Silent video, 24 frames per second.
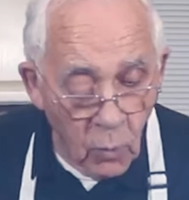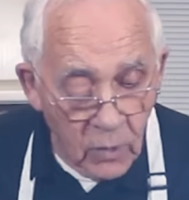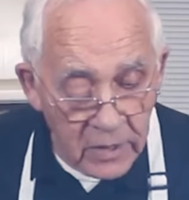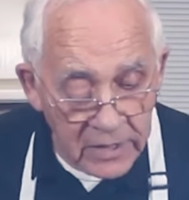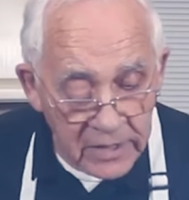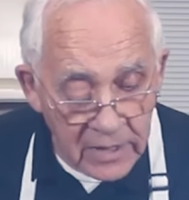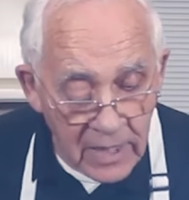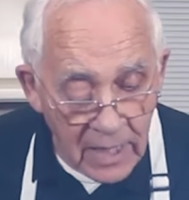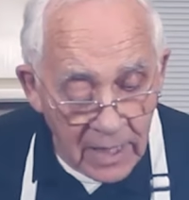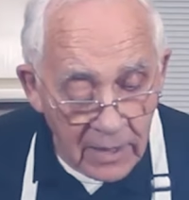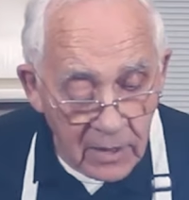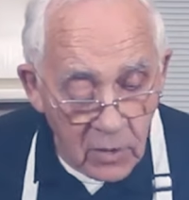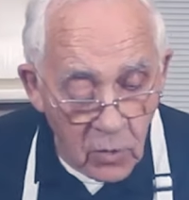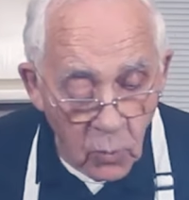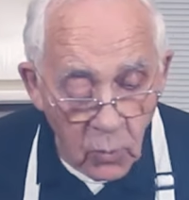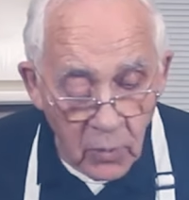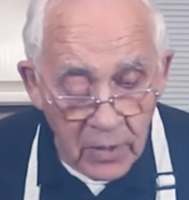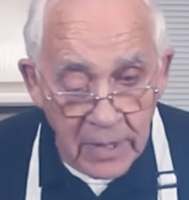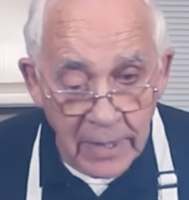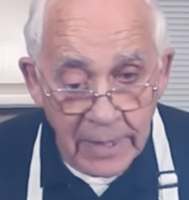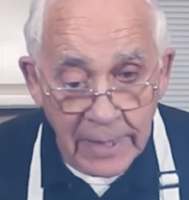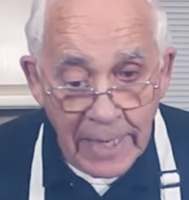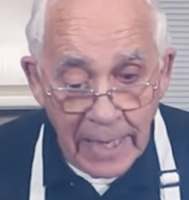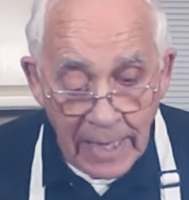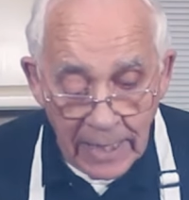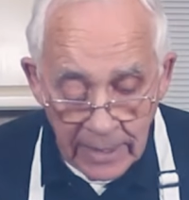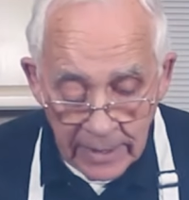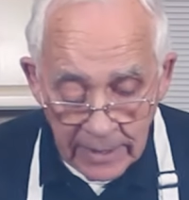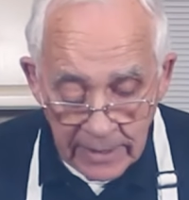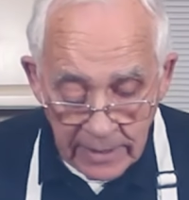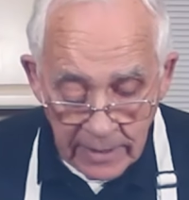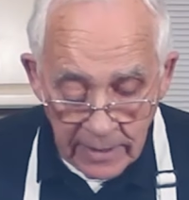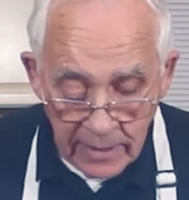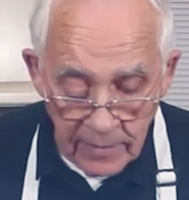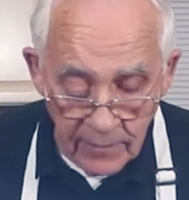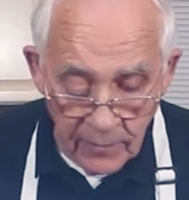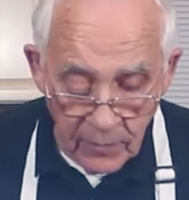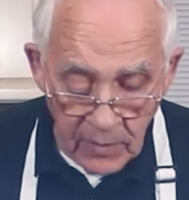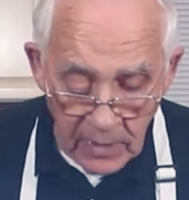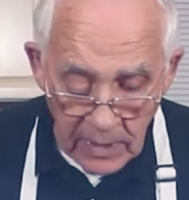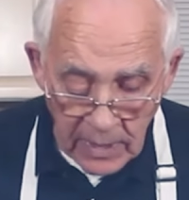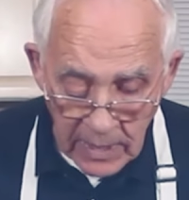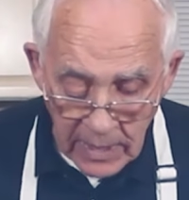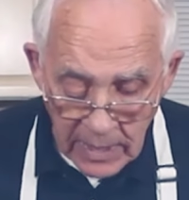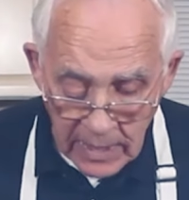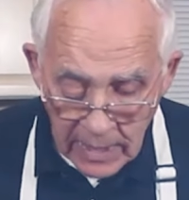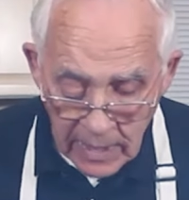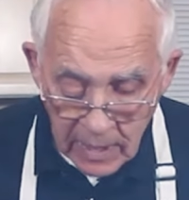we start with the garlic.
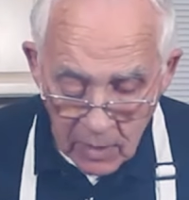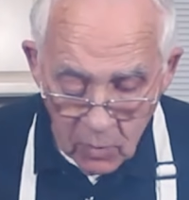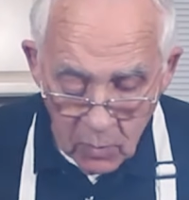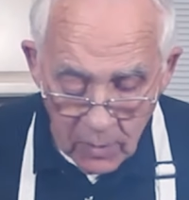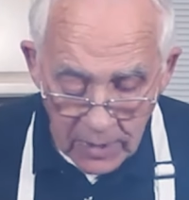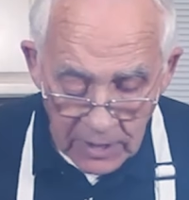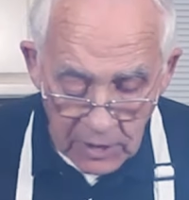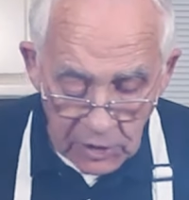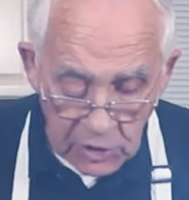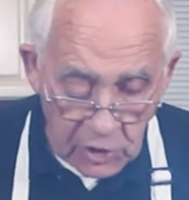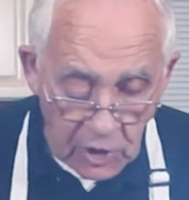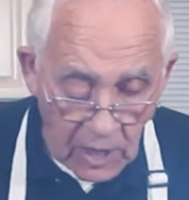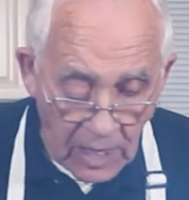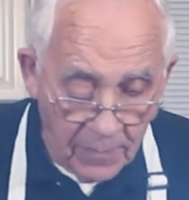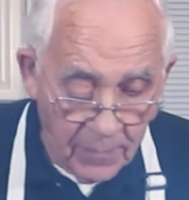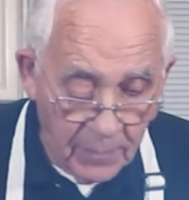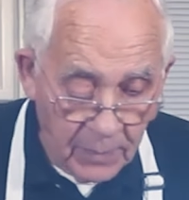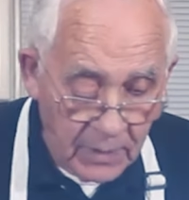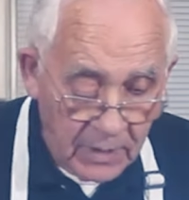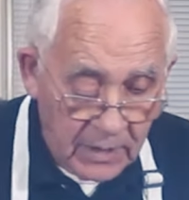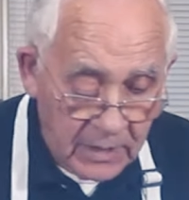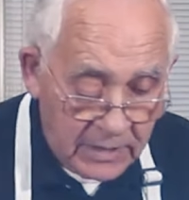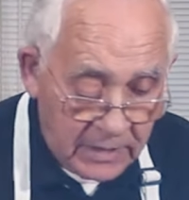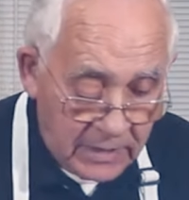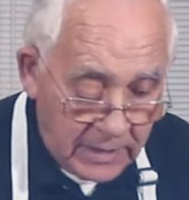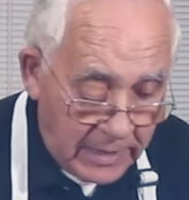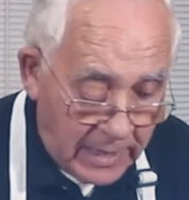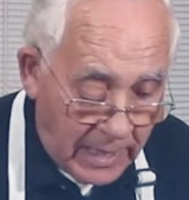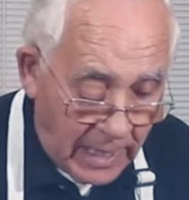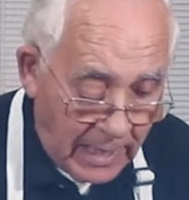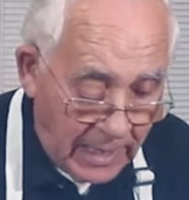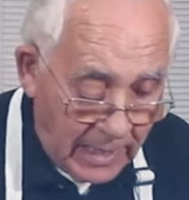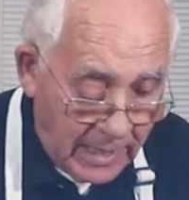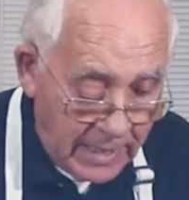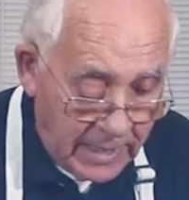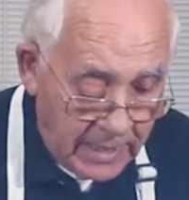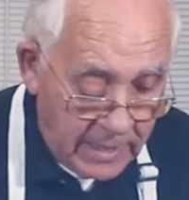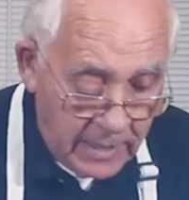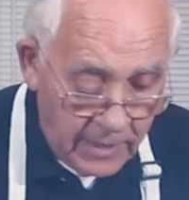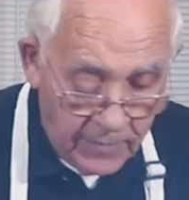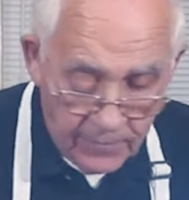And I want to chop this garlic.